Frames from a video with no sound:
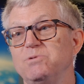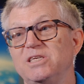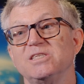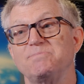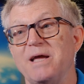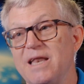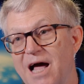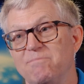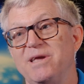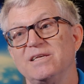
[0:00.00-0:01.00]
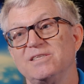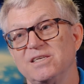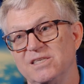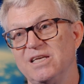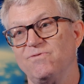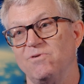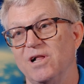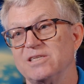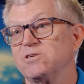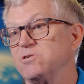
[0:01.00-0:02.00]
missions may not be as
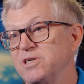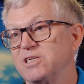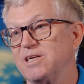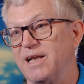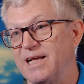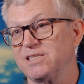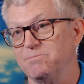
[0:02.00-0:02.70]
successful as a traditional NASA